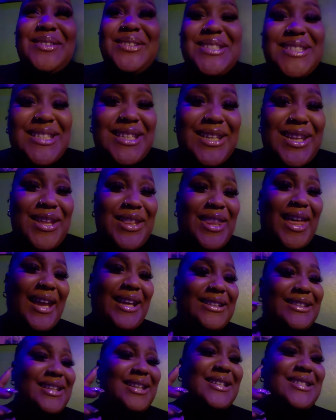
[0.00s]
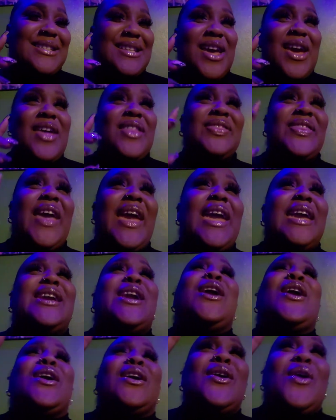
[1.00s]
was sitting like this.
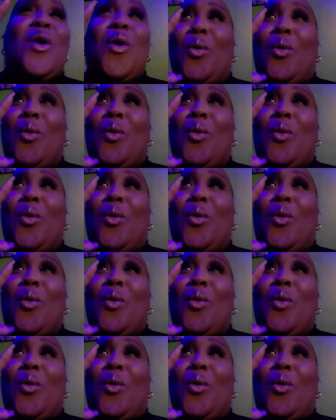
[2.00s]
Thank you.